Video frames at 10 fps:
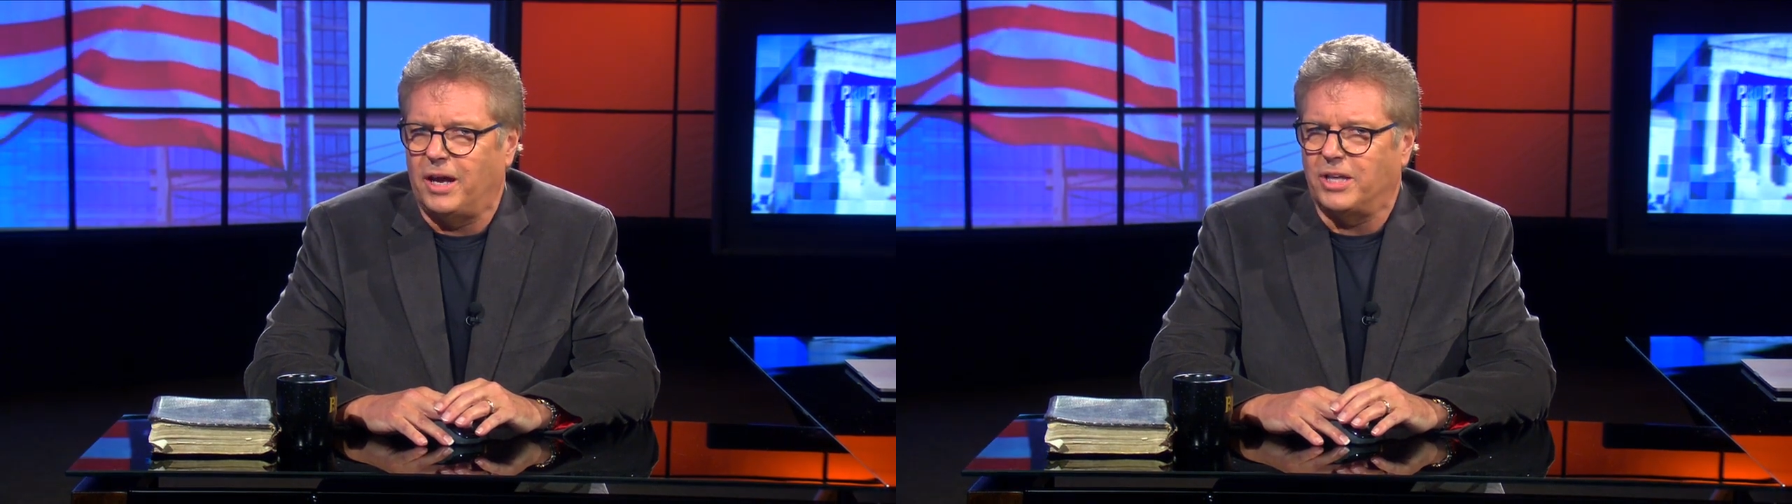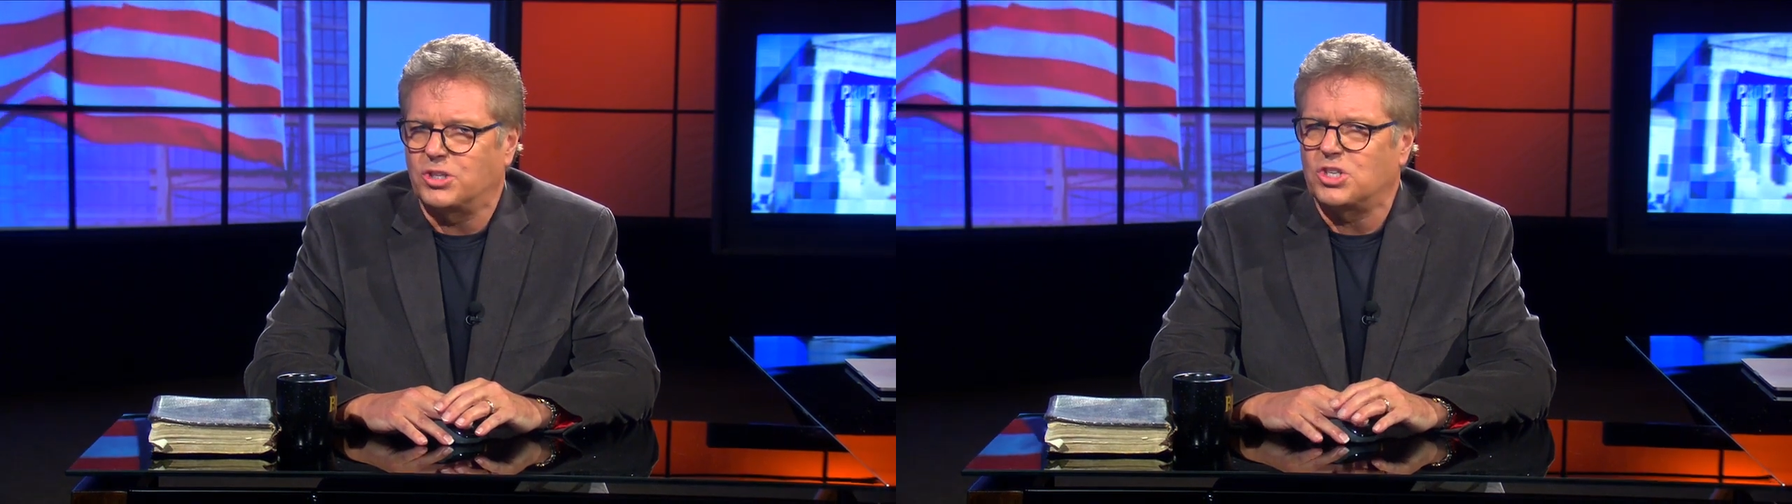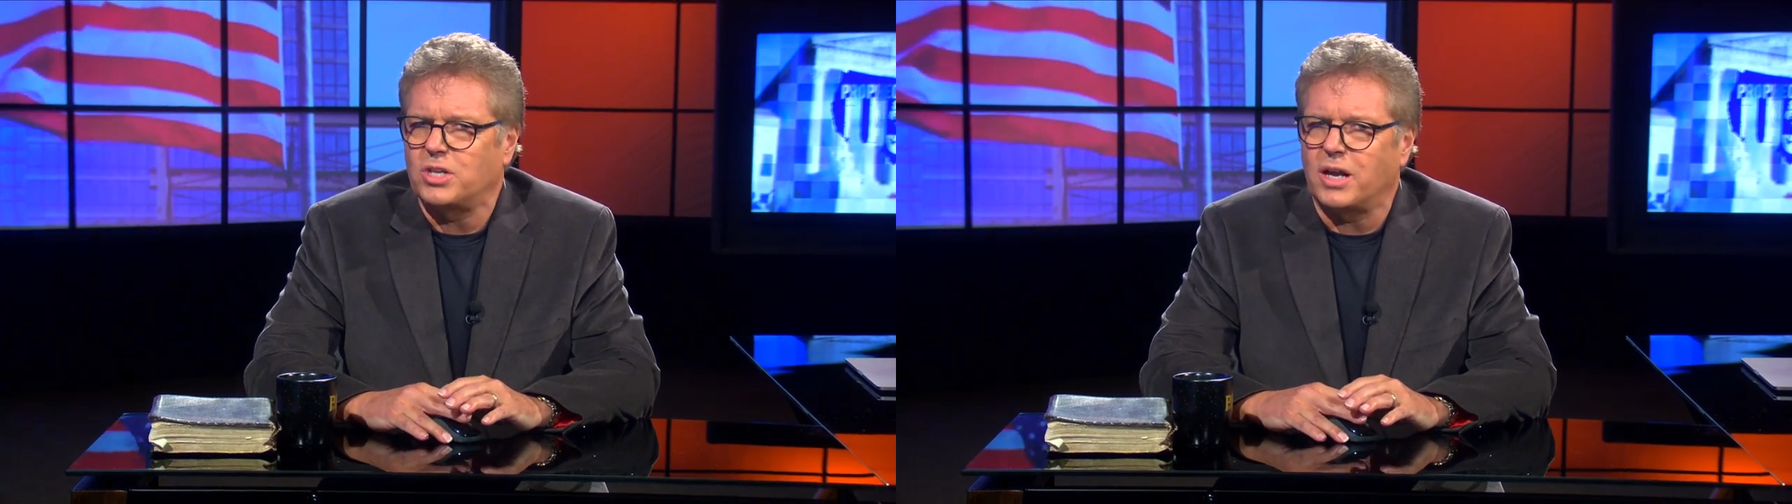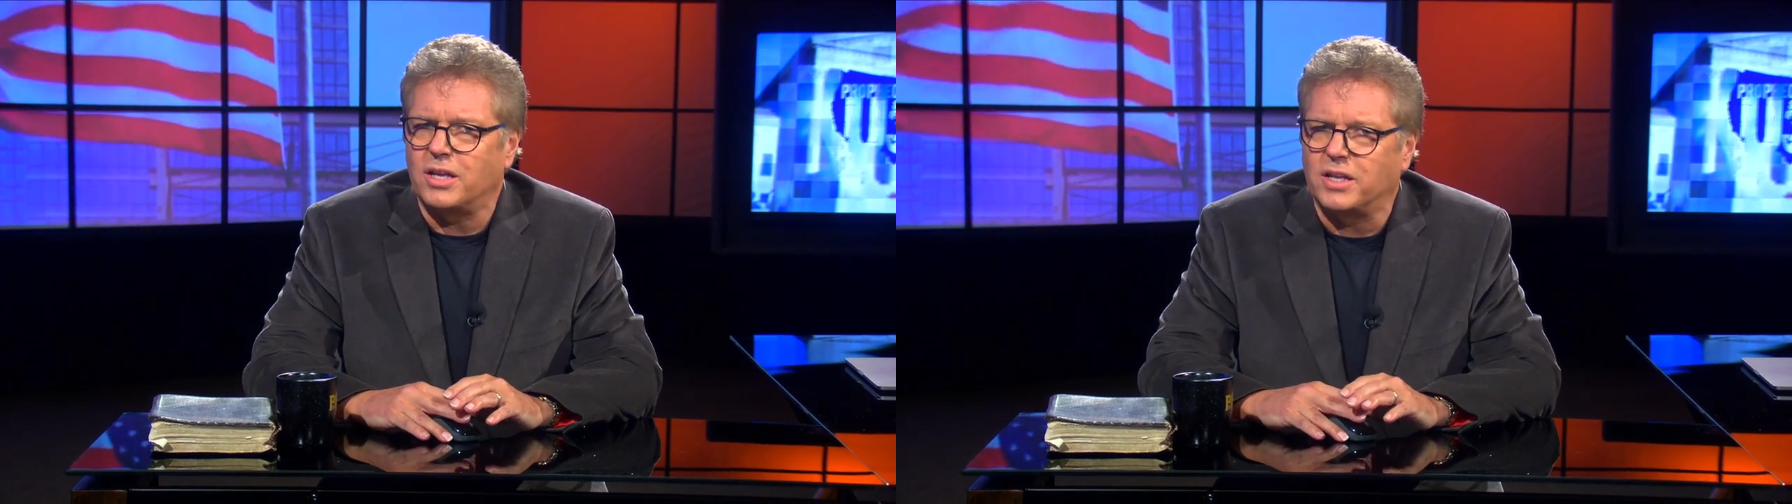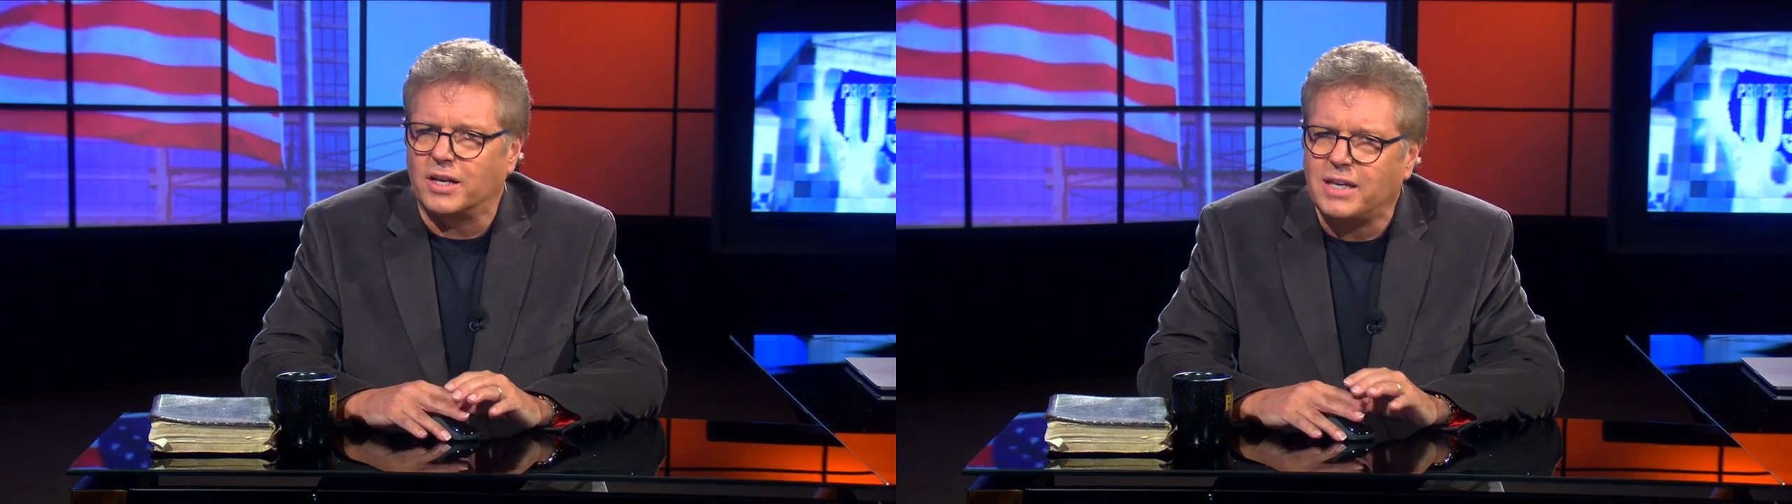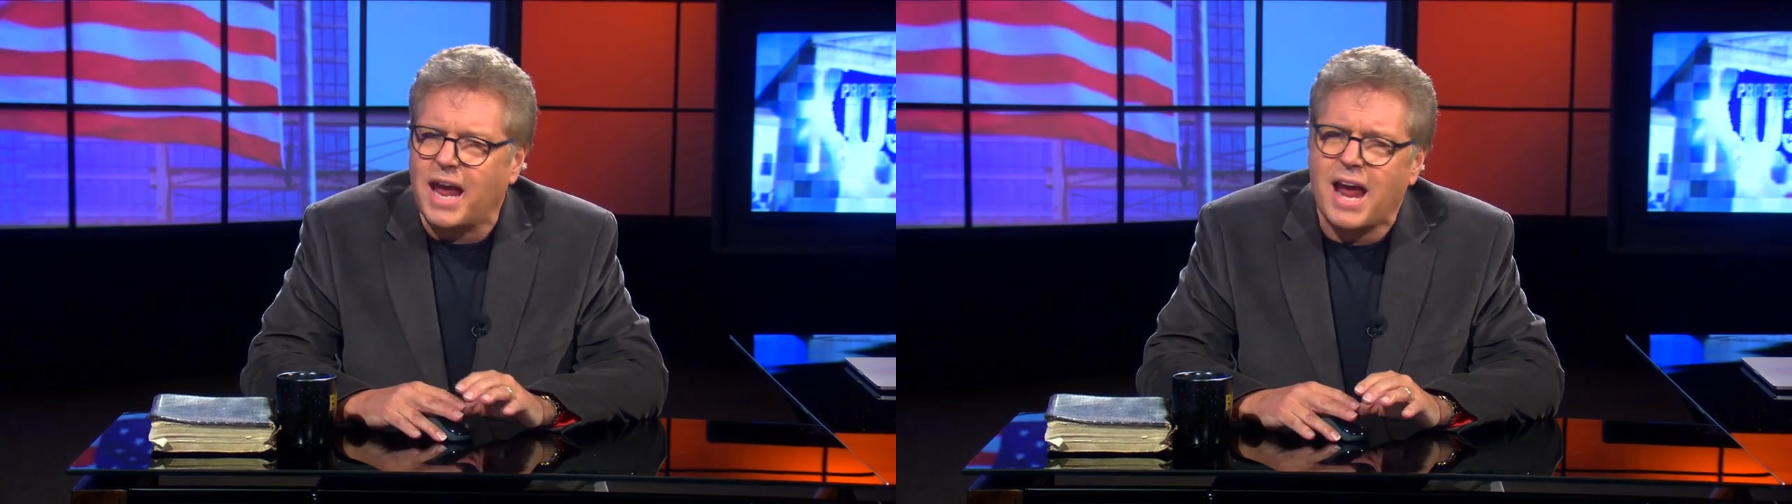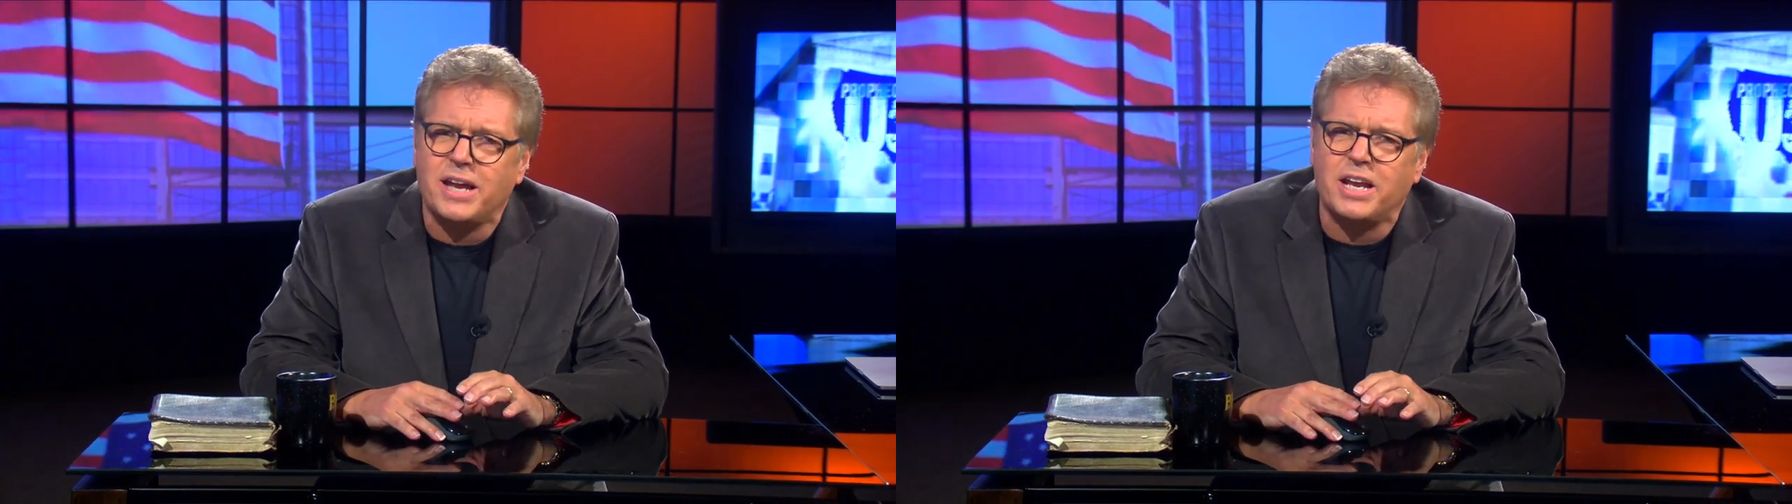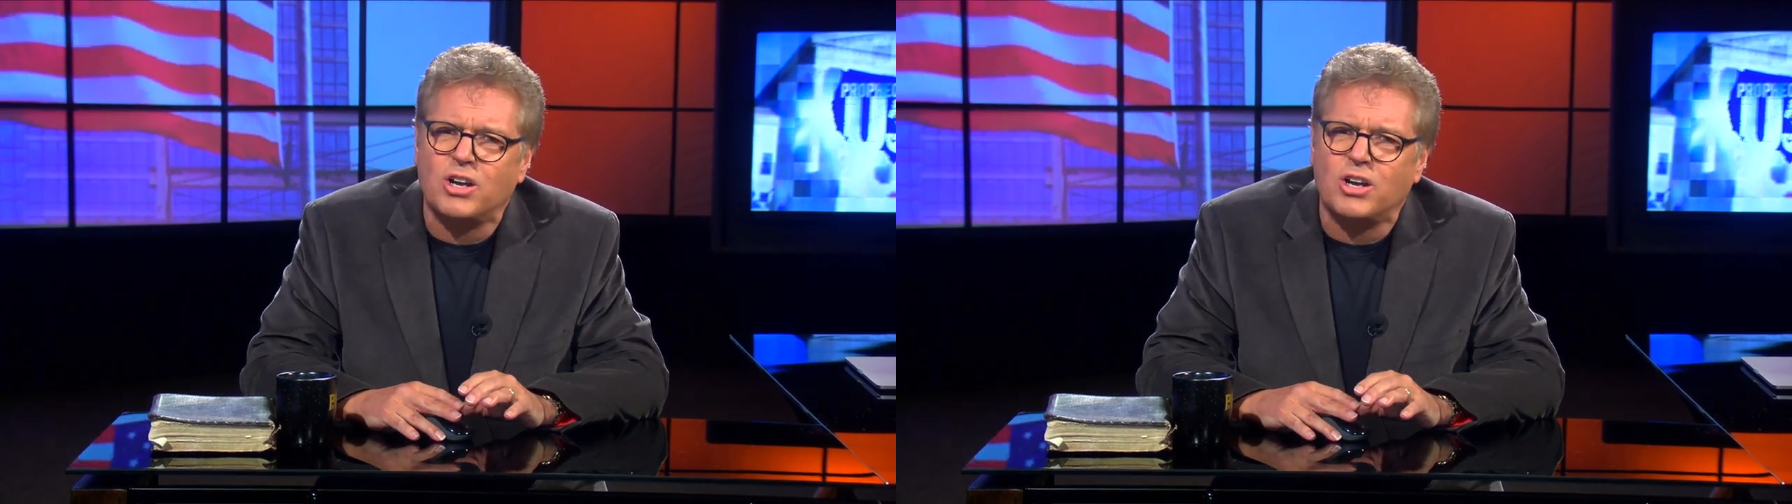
instead of the candy